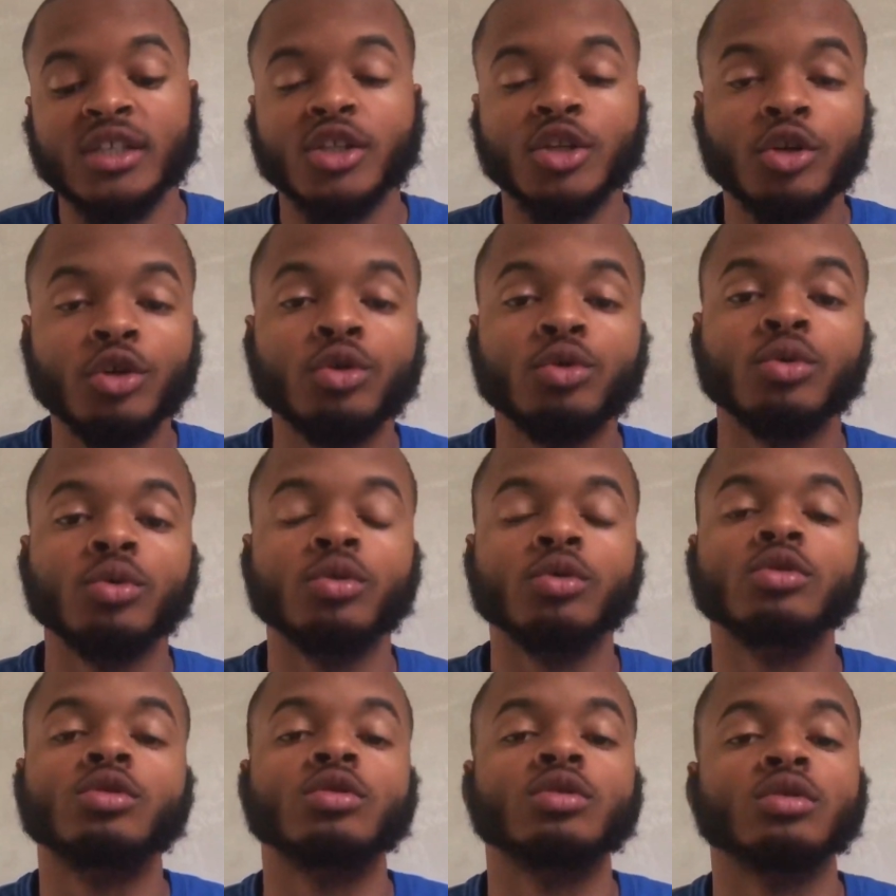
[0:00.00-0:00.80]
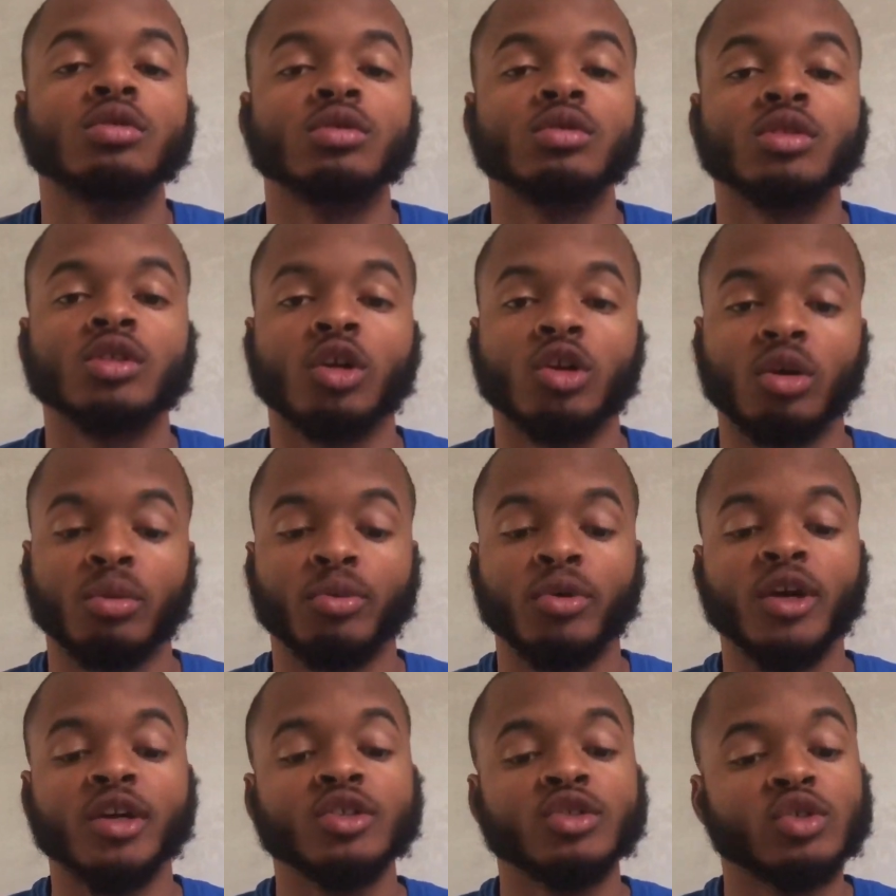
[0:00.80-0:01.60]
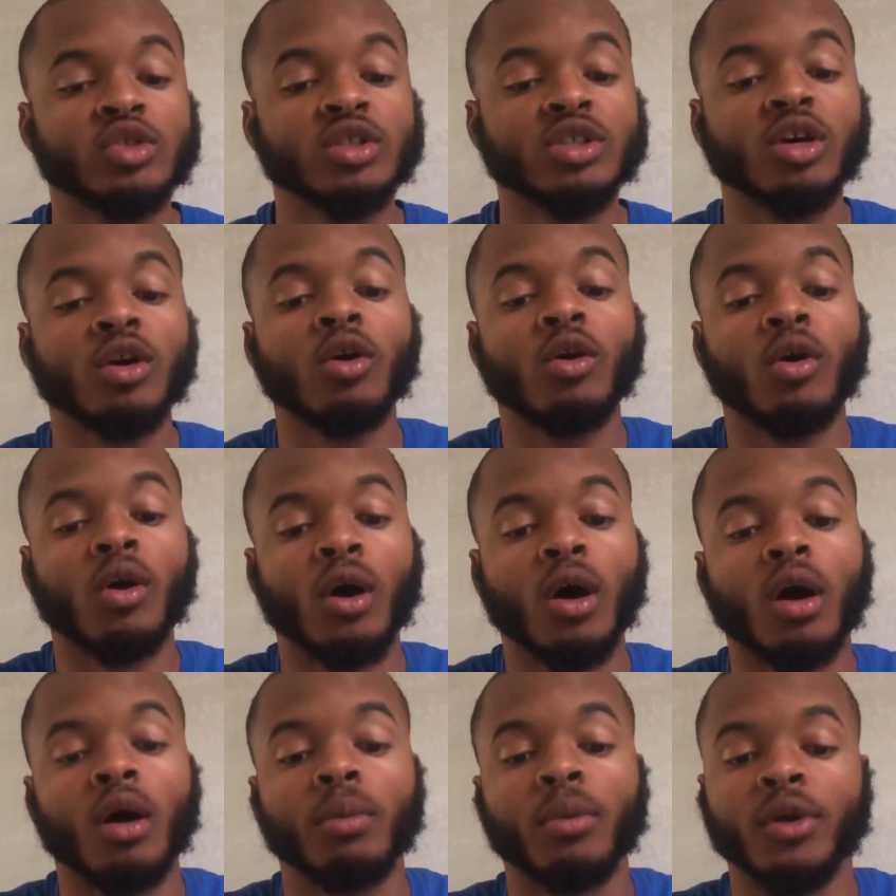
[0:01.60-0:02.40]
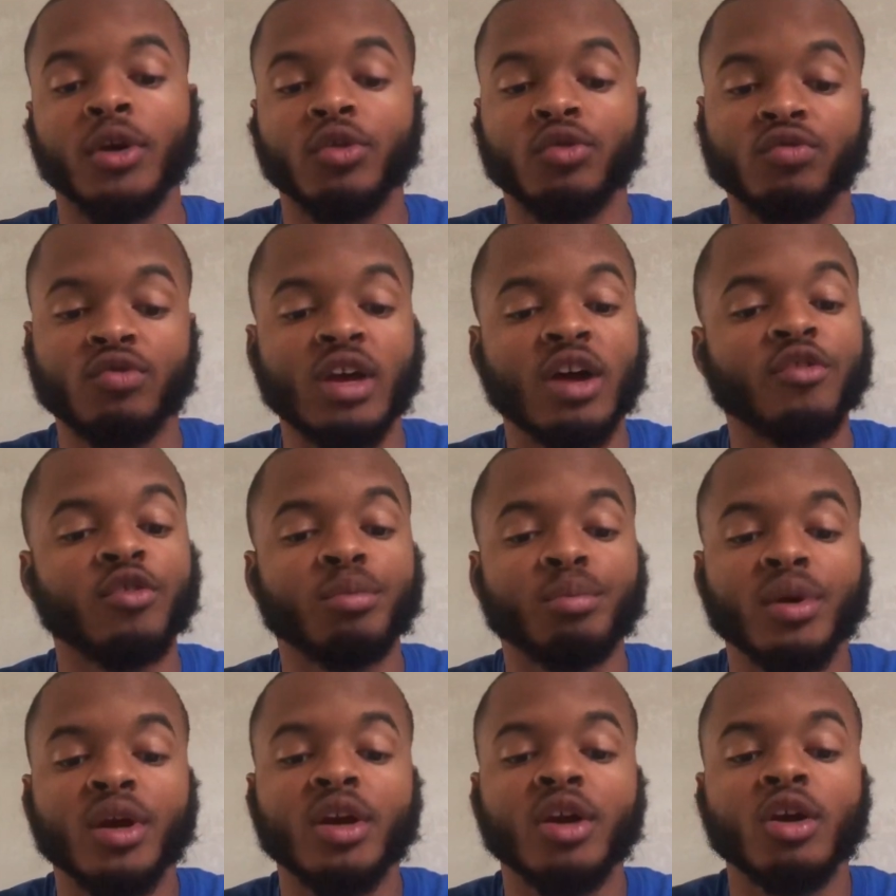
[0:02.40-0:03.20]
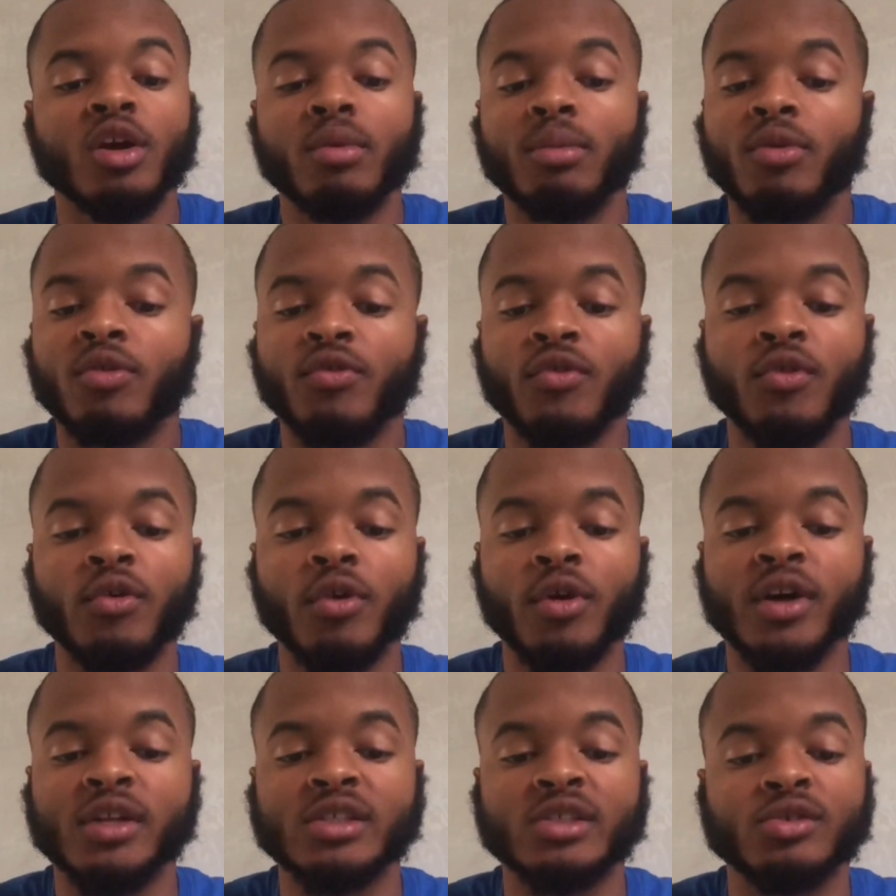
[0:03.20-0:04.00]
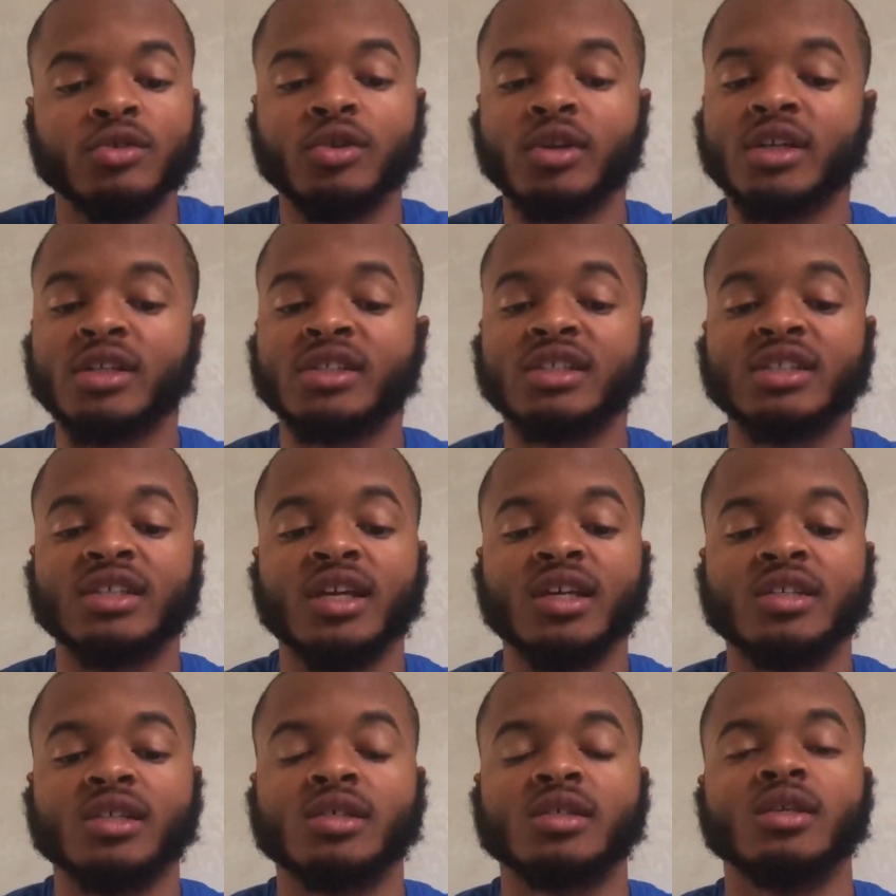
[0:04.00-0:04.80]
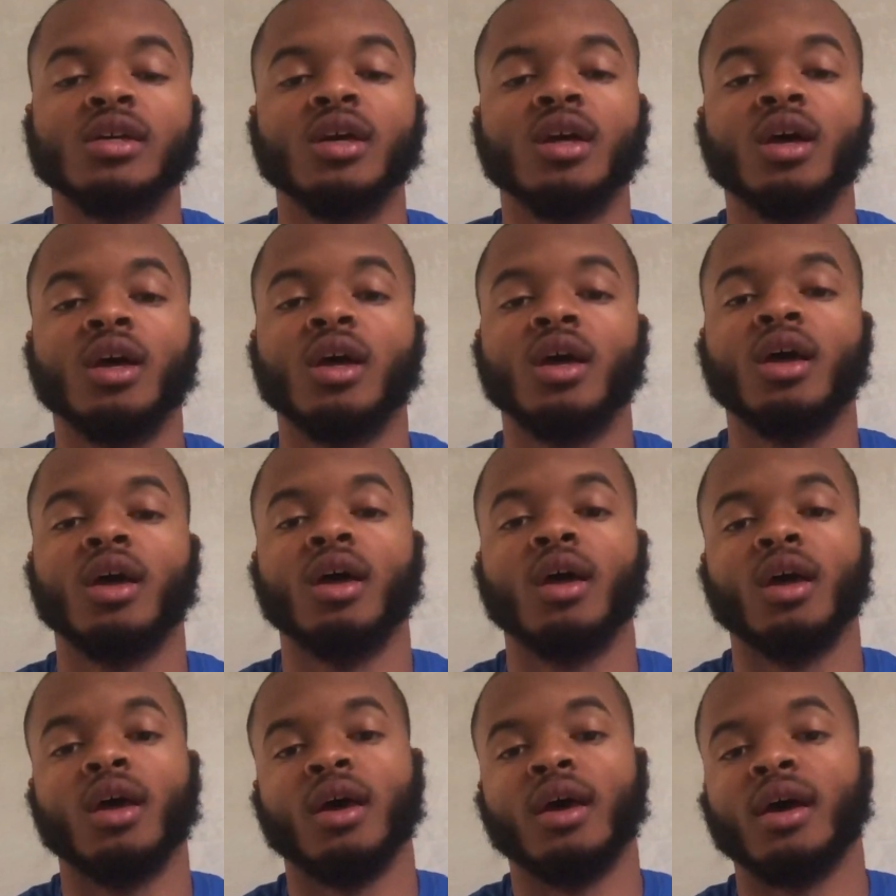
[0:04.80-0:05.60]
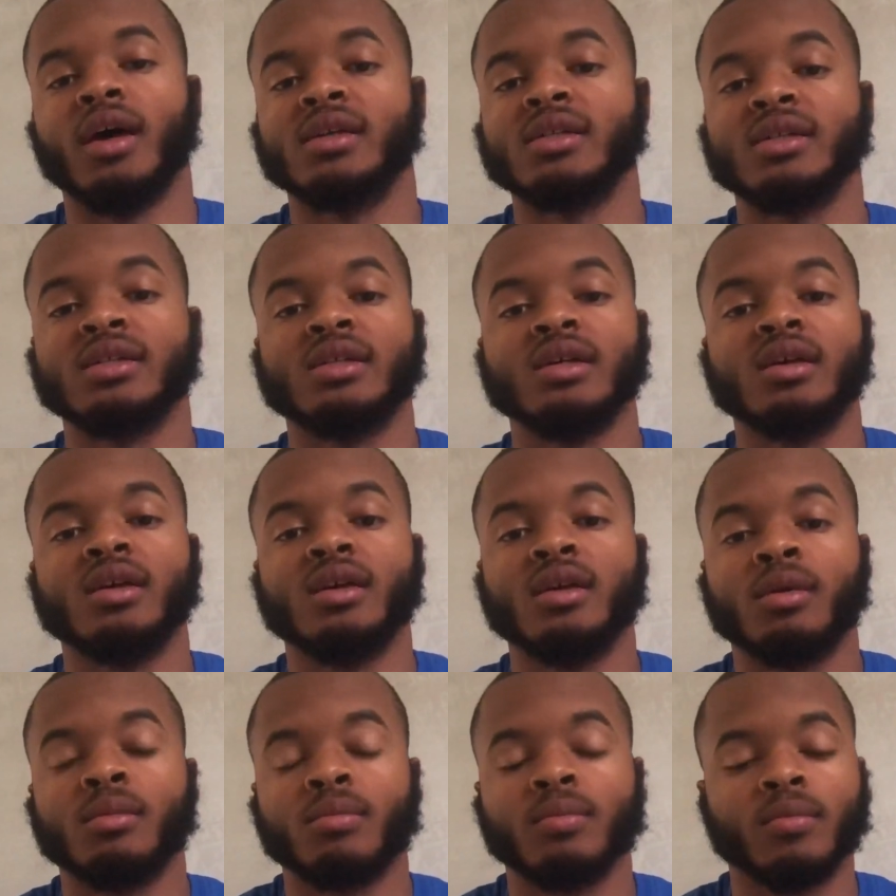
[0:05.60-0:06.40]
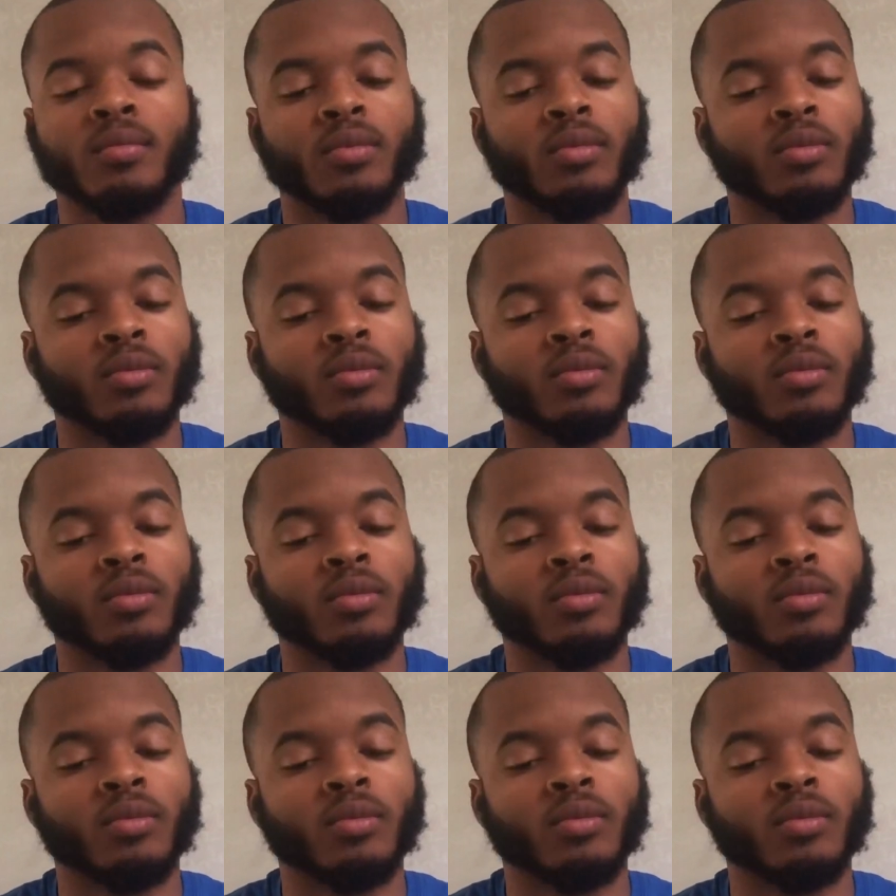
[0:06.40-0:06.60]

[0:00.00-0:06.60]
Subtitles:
huge. So the pressure is on Auburn. You've never been here before as an organization, as a team.